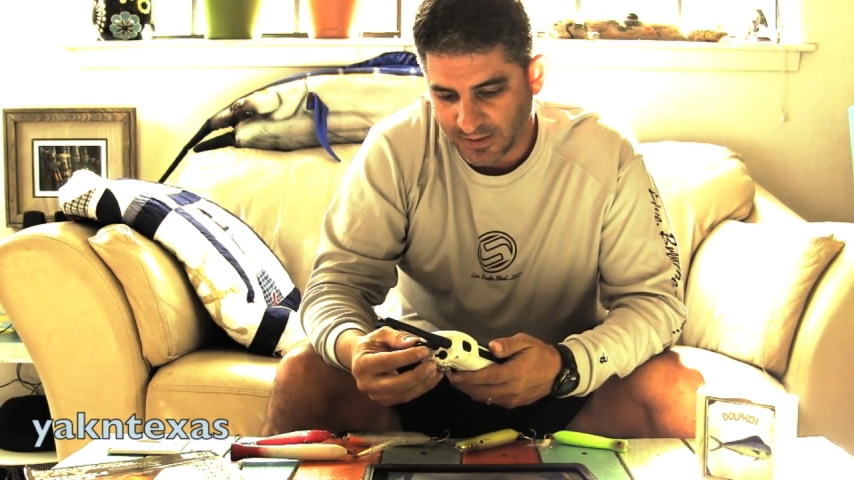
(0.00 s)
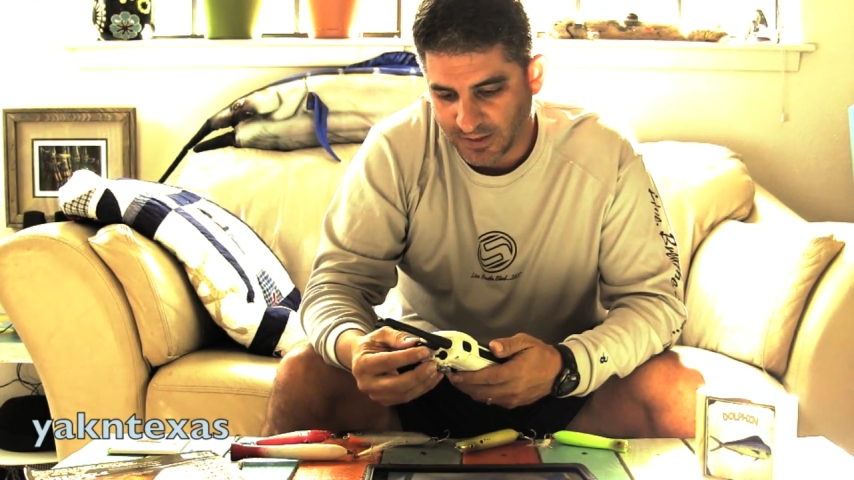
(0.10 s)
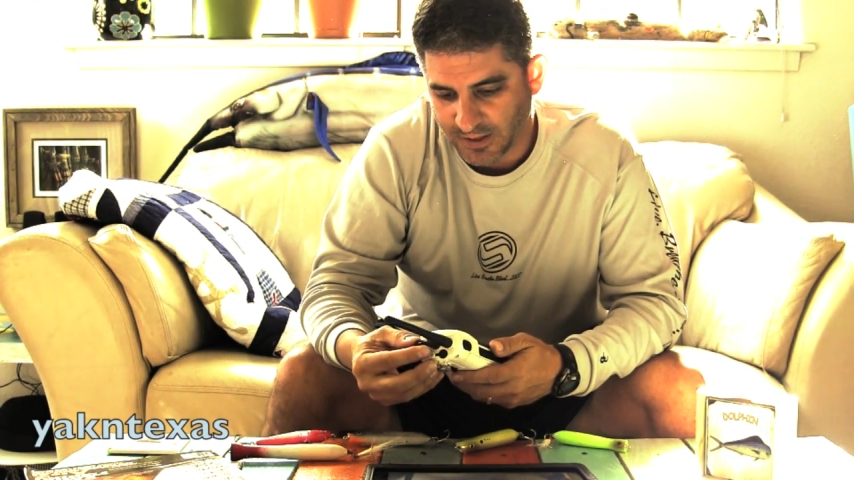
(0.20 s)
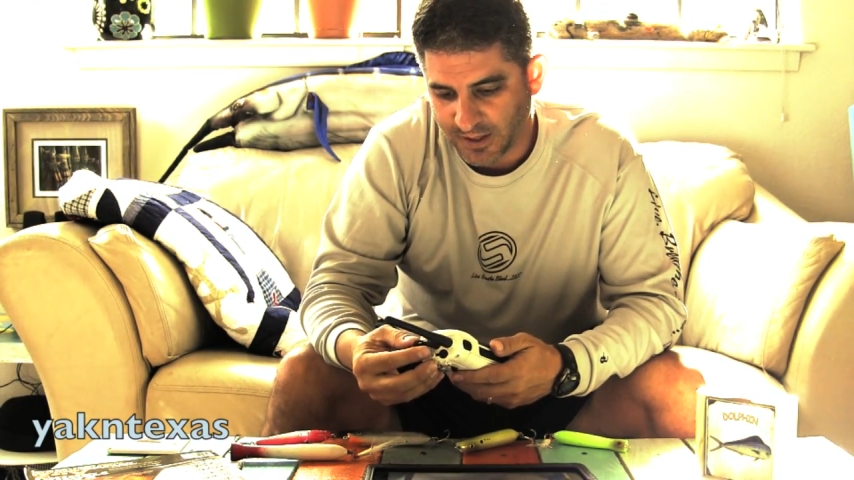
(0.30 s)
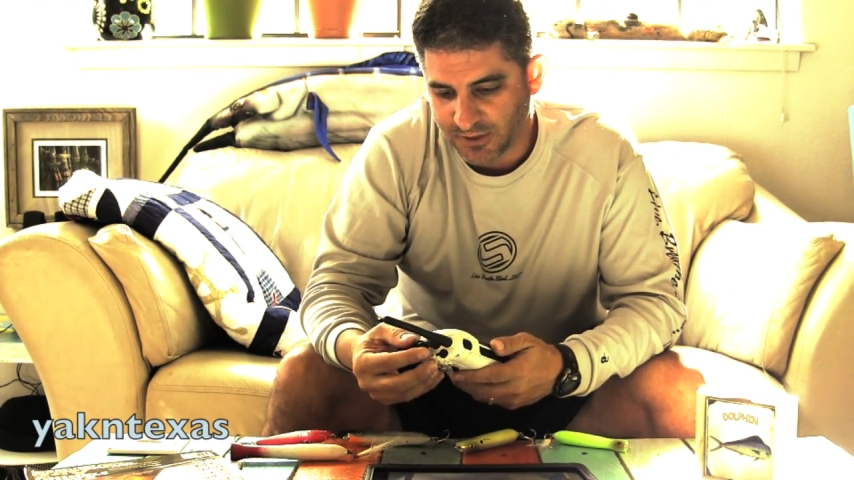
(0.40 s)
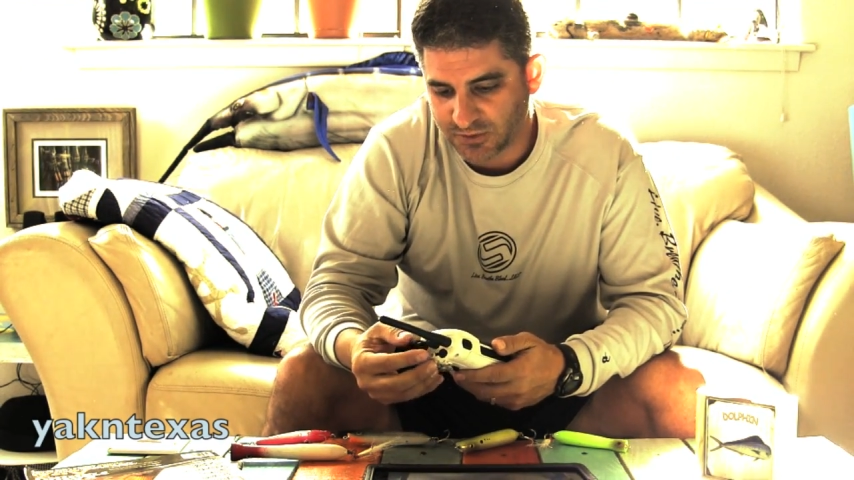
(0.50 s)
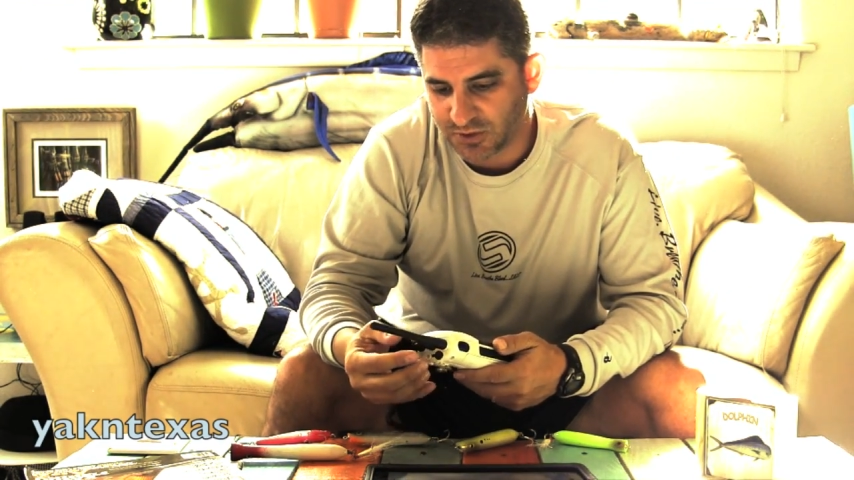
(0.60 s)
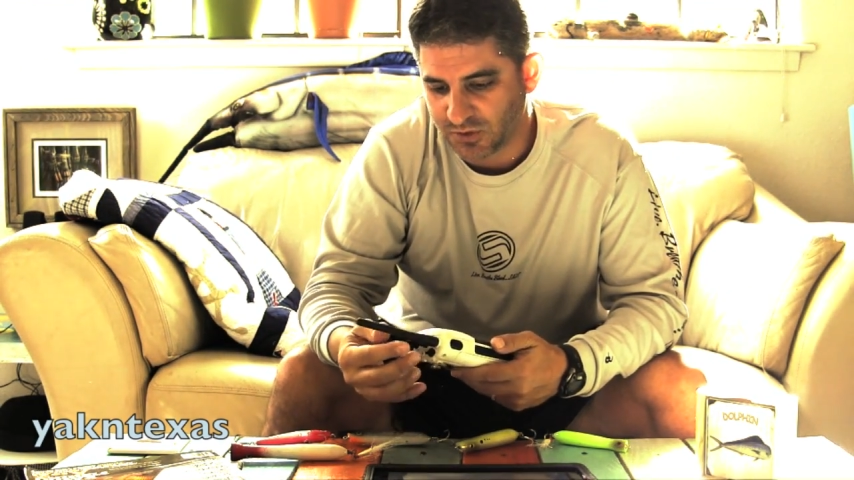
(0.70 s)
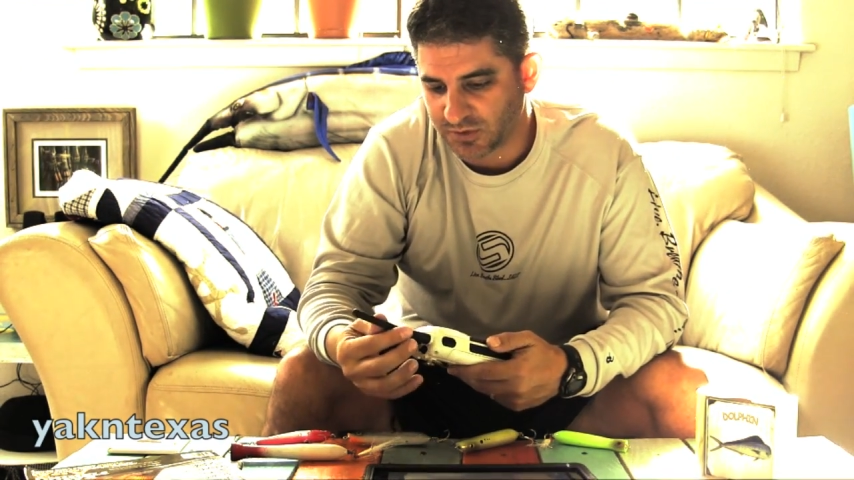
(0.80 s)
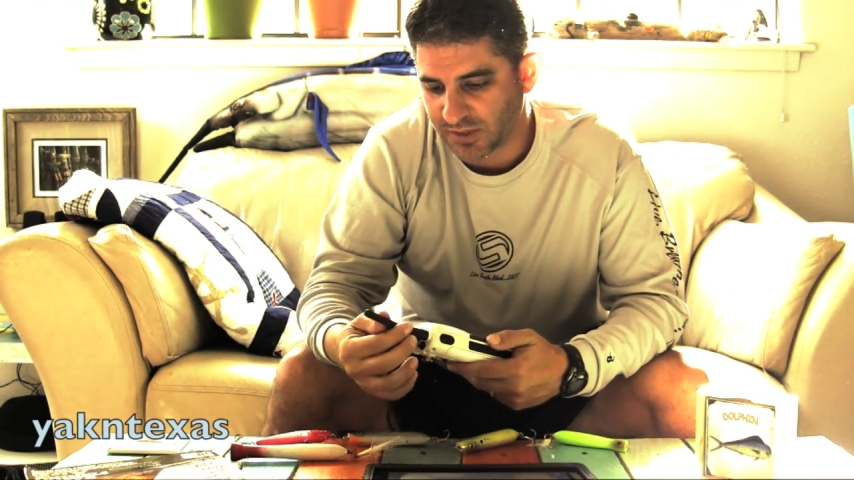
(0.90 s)
I used
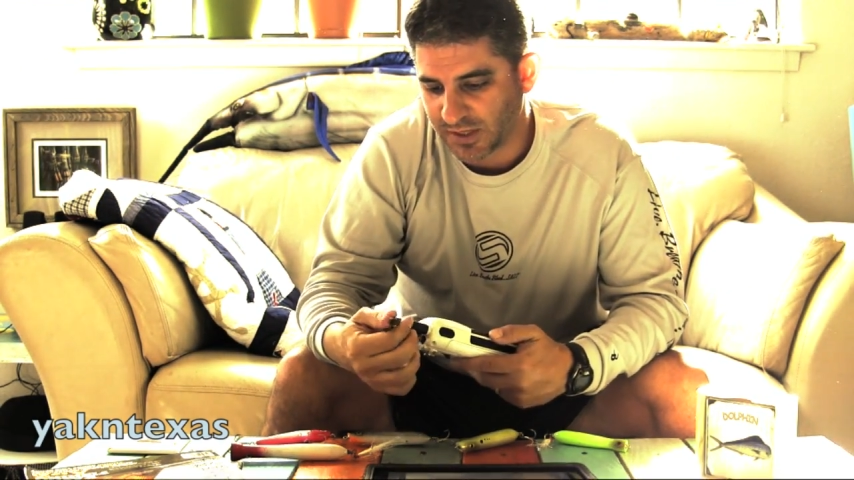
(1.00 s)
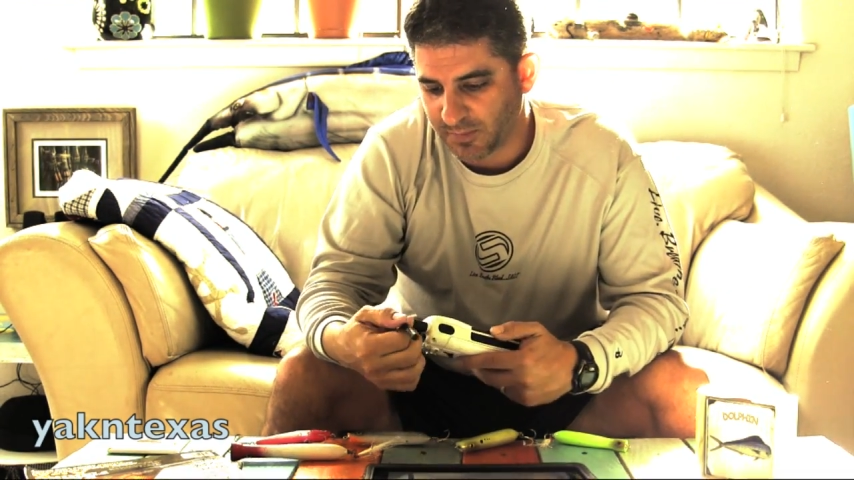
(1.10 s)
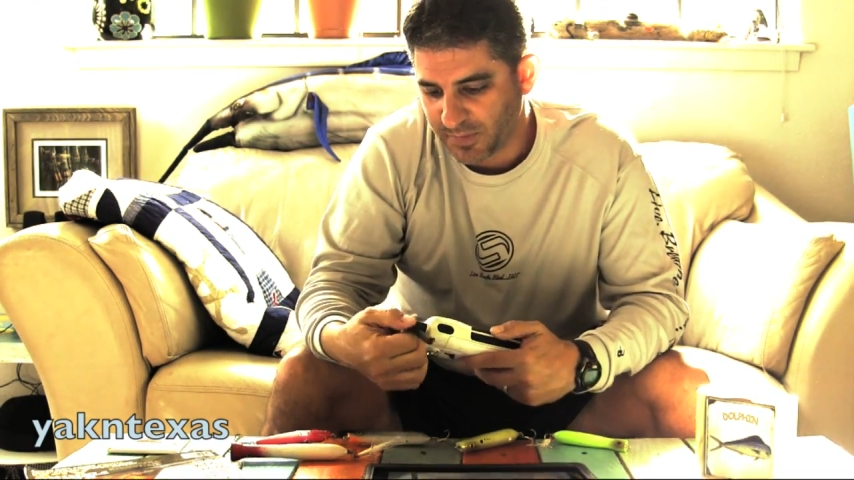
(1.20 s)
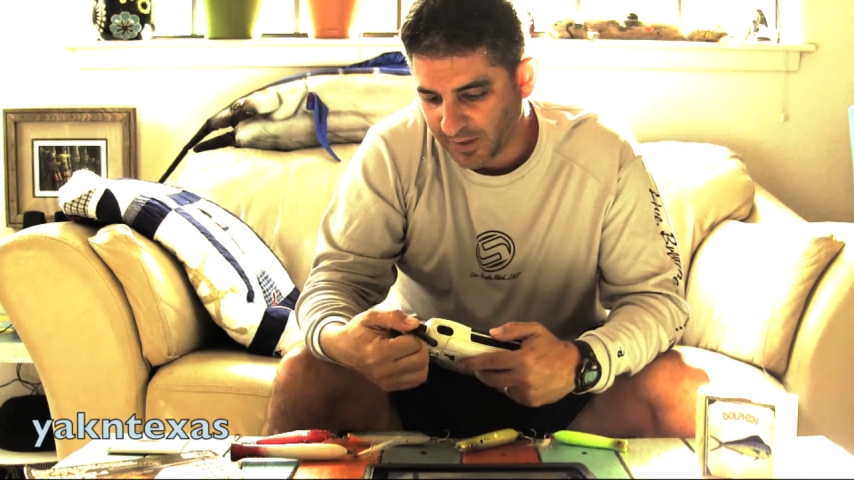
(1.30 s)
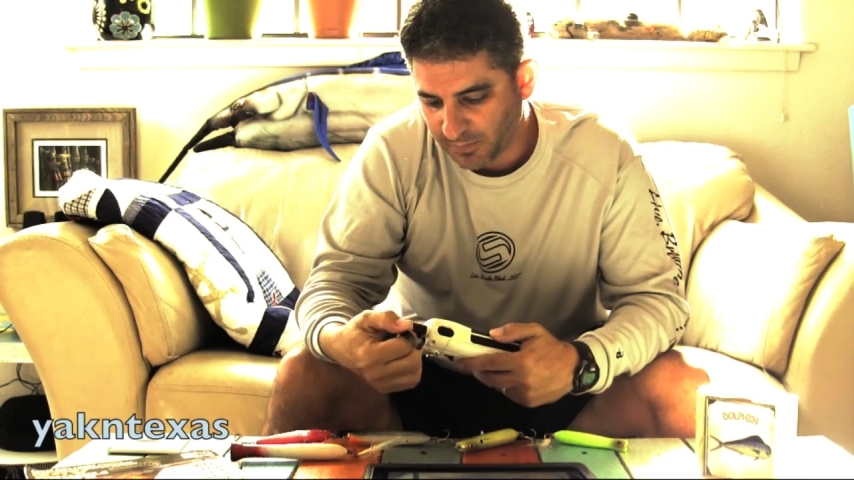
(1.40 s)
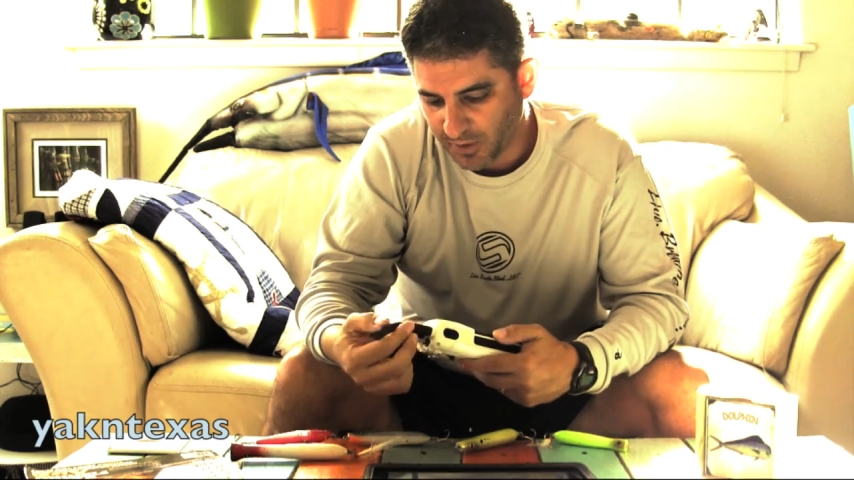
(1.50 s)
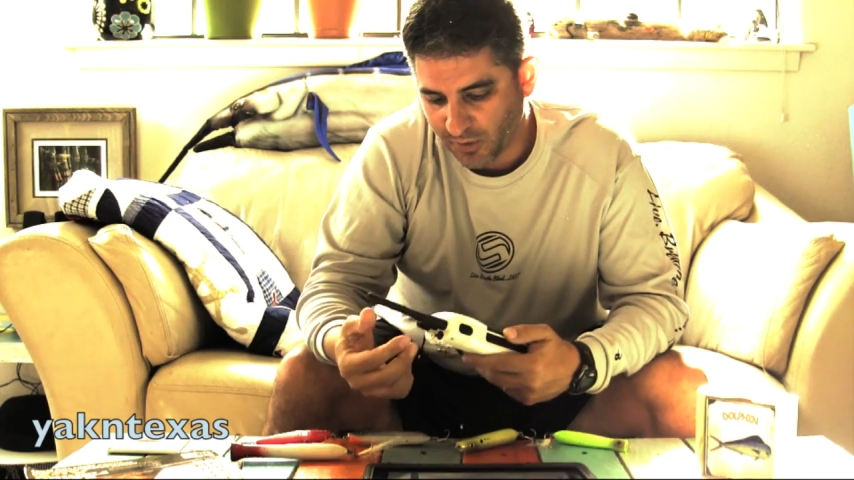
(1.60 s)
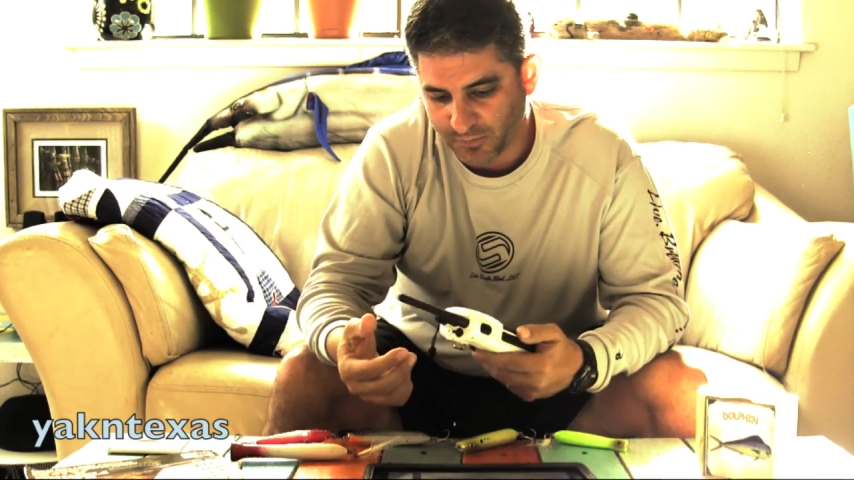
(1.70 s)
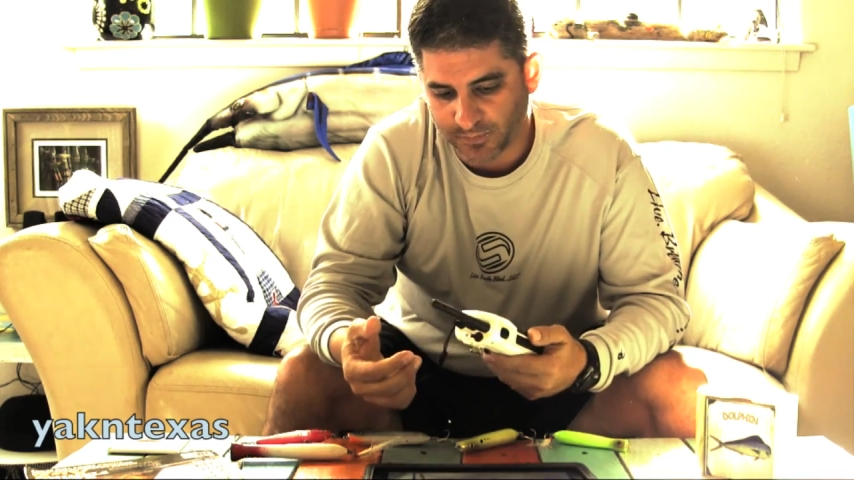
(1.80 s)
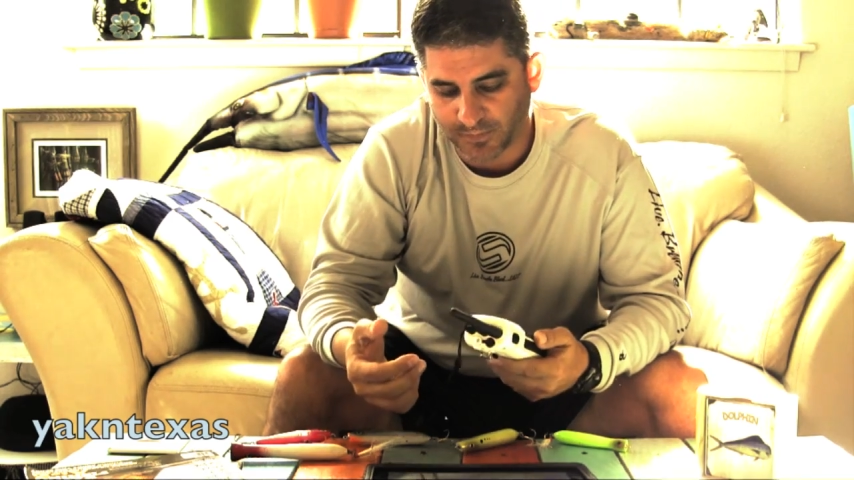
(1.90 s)
to use it in a big
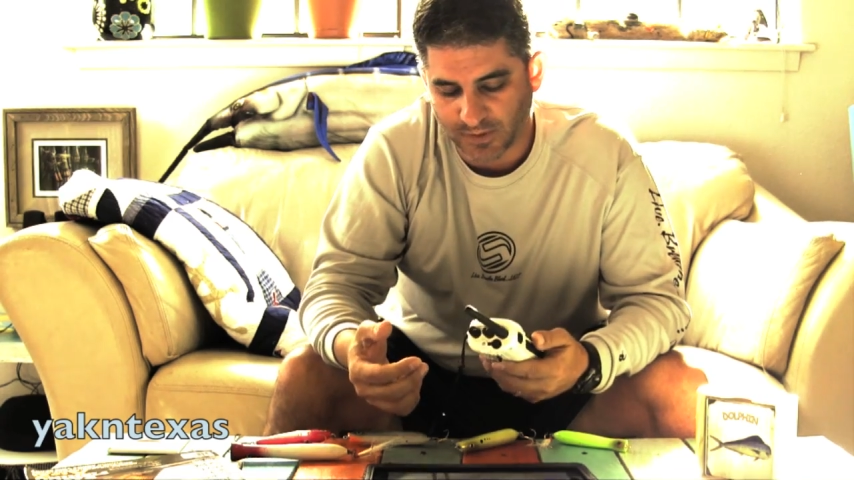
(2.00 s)
boat